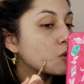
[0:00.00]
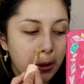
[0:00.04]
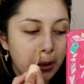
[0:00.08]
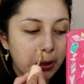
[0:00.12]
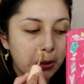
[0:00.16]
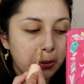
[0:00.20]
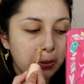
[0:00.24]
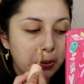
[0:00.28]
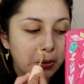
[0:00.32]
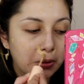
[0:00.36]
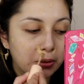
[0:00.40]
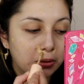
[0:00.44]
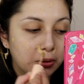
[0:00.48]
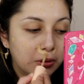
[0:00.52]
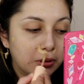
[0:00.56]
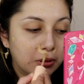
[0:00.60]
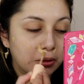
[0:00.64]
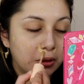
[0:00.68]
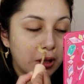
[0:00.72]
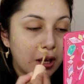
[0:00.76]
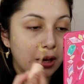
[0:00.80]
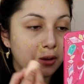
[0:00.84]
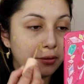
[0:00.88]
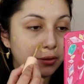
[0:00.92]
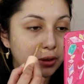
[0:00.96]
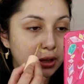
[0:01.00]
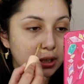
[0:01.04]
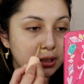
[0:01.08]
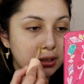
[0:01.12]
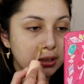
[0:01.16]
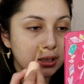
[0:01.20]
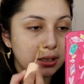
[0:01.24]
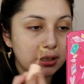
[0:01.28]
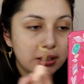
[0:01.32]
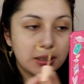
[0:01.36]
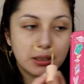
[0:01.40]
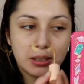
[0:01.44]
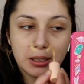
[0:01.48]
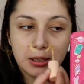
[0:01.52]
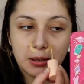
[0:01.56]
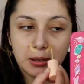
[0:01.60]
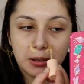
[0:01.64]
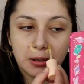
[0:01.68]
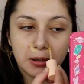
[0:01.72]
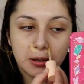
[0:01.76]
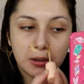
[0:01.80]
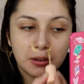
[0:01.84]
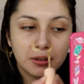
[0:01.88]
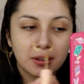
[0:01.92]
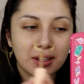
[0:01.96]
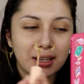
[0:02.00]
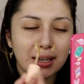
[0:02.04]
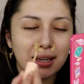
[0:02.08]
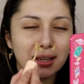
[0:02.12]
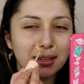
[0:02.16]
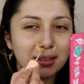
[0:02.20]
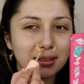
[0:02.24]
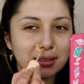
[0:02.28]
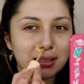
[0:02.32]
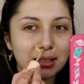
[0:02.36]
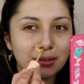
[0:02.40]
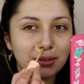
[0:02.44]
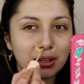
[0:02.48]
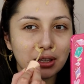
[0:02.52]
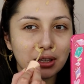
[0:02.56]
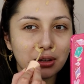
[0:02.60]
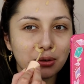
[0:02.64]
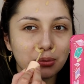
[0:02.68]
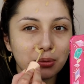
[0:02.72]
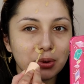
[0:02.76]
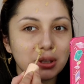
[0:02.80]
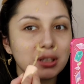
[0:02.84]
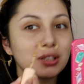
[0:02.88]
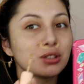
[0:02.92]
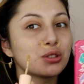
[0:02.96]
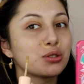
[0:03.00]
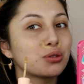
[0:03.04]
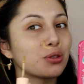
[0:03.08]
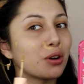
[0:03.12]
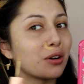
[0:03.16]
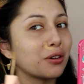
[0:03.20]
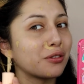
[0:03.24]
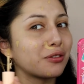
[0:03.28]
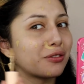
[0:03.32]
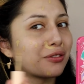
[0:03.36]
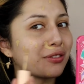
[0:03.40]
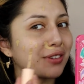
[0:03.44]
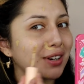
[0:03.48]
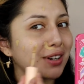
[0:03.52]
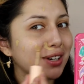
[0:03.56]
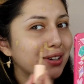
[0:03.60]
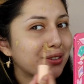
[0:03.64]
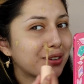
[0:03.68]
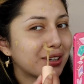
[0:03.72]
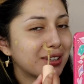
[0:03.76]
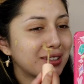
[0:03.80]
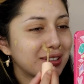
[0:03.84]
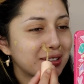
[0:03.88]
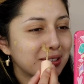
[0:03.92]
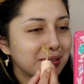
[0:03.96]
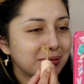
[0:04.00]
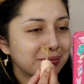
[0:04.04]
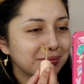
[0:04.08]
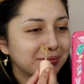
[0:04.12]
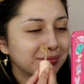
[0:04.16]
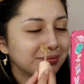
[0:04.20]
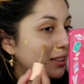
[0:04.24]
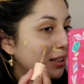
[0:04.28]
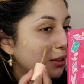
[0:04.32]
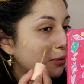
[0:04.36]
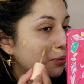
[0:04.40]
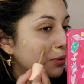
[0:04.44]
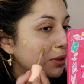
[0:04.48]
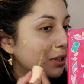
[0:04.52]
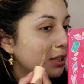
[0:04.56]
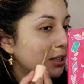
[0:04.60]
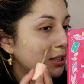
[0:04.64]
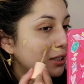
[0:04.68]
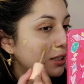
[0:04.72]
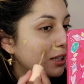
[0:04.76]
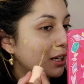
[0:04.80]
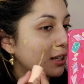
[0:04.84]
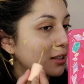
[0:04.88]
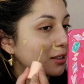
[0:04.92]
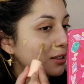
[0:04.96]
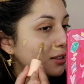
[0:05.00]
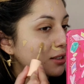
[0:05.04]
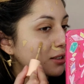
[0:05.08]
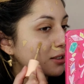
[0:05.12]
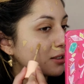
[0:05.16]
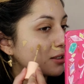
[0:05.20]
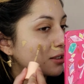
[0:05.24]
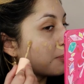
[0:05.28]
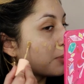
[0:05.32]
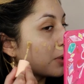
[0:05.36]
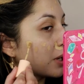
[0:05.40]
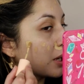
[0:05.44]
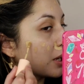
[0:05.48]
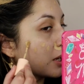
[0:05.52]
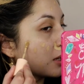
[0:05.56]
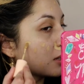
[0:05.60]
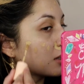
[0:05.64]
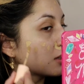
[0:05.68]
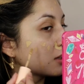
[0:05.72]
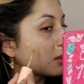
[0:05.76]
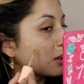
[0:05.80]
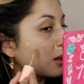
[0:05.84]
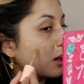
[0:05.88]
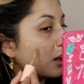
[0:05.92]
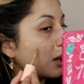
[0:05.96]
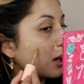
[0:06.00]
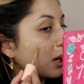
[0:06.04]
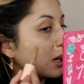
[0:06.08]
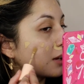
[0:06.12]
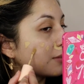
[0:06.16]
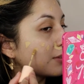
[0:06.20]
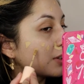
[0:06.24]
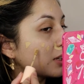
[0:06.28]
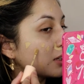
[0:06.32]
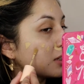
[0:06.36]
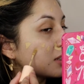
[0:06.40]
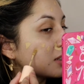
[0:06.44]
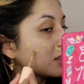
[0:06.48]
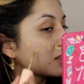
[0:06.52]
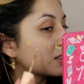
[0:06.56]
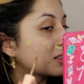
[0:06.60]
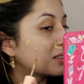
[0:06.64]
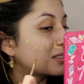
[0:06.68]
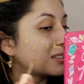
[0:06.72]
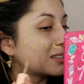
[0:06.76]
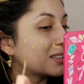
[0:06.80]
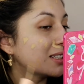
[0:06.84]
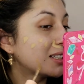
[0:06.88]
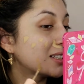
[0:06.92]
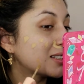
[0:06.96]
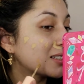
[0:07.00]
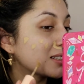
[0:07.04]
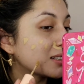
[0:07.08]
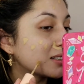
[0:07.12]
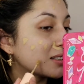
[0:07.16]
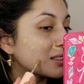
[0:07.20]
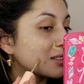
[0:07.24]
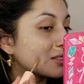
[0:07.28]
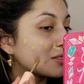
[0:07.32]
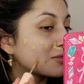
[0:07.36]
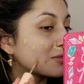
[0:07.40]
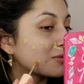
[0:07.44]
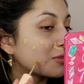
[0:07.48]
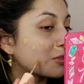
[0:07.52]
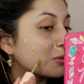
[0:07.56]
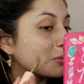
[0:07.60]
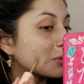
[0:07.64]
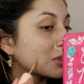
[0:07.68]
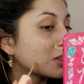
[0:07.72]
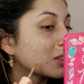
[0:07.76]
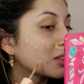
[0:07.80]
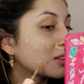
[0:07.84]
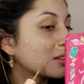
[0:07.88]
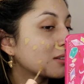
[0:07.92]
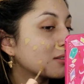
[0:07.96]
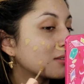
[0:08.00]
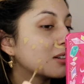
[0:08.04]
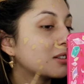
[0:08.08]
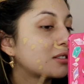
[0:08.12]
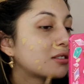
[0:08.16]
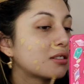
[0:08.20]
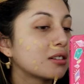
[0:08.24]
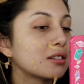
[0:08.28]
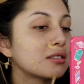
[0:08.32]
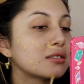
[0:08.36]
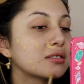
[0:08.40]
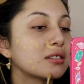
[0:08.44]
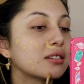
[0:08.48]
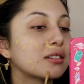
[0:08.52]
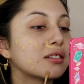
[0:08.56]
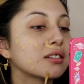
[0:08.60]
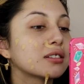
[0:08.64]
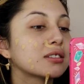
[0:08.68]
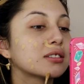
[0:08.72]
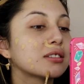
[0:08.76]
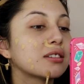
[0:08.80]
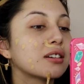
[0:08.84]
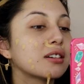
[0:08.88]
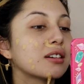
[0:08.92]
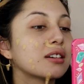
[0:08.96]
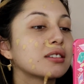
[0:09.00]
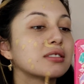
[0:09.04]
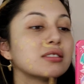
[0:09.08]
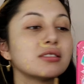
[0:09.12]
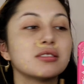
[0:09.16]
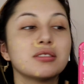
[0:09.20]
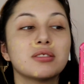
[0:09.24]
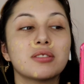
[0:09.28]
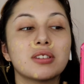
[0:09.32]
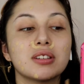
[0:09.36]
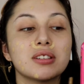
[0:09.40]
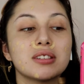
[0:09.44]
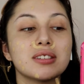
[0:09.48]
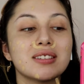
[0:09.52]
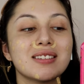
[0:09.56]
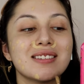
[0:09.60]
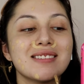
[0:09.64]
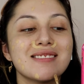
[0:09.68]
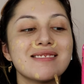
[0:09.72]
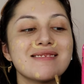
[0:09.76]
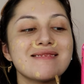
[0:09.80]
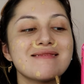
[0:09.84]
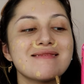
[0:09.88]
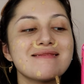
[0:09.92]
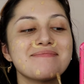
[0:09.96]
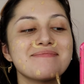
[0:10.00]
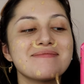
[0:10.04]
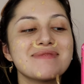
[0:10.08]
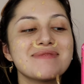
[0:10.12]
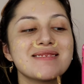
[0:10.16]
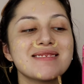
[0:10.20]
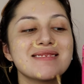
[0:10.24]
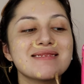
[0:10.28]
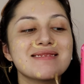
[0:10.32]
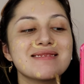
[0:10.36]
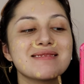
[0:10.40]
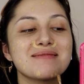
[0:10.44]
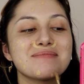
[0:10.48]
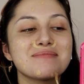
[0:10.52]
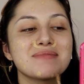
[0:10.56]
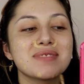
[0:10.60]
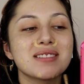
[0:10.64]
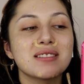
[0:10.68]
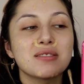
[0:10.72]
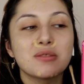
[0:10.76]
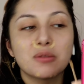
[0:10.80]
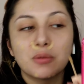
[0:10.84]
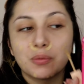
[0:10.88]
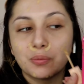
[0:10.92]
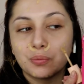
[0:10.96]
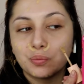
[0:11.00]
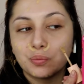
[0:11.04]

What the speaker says: I don't love this concealer. It does have a really strong fragrance. It's really intense, but I have it. It's a decent-ish formula. It does oxidize, as you can see. Pretty good amount.